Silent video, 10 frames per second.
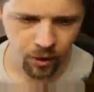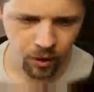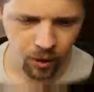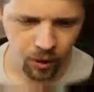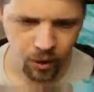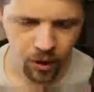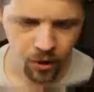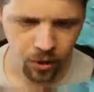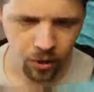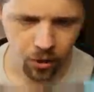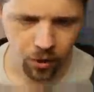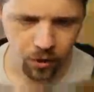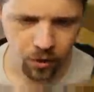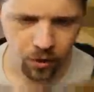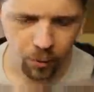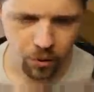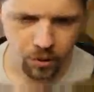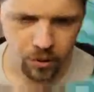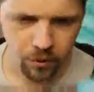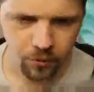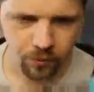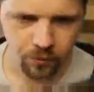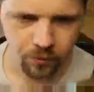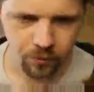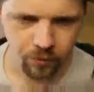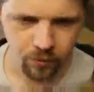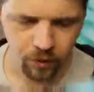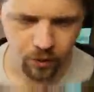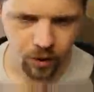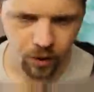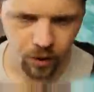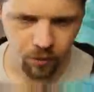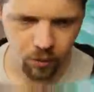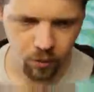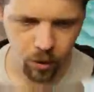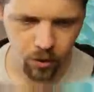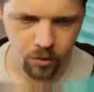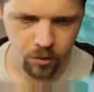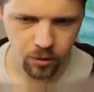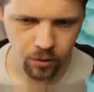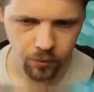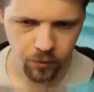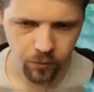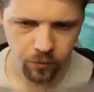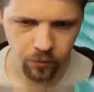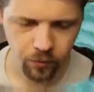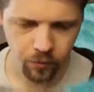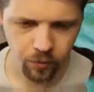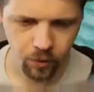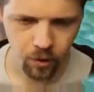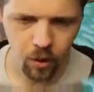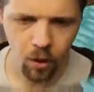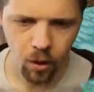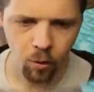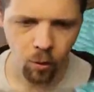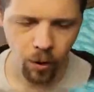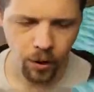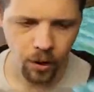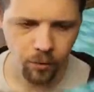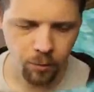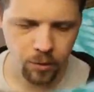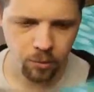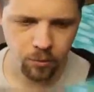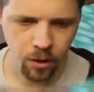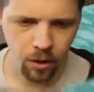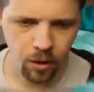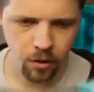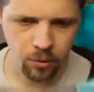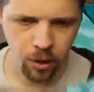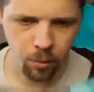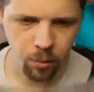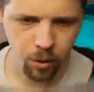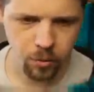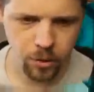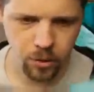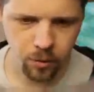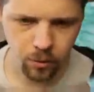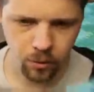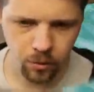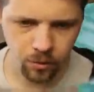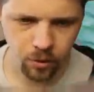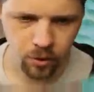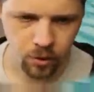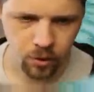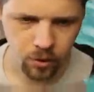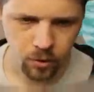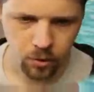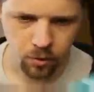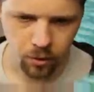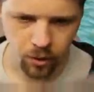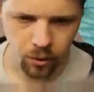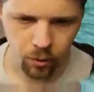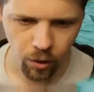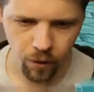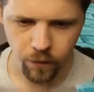And I think that was it that I gave them, honestly. Oh no, I gave them some light bulbs too. So like to craft